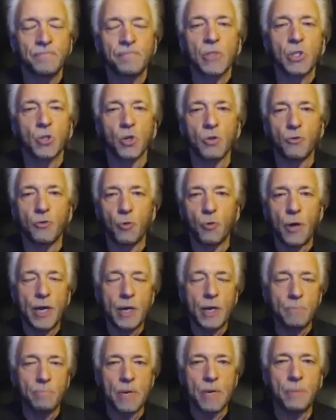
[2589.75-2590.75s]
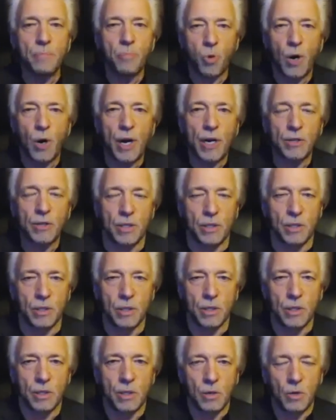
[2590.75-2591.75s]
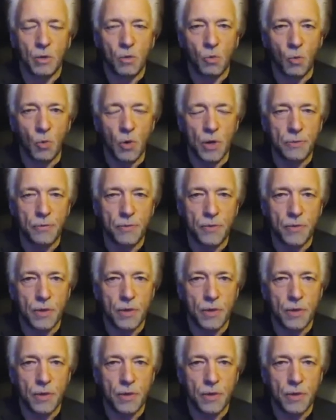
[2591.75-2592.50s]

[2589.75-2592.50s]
So if we can be present with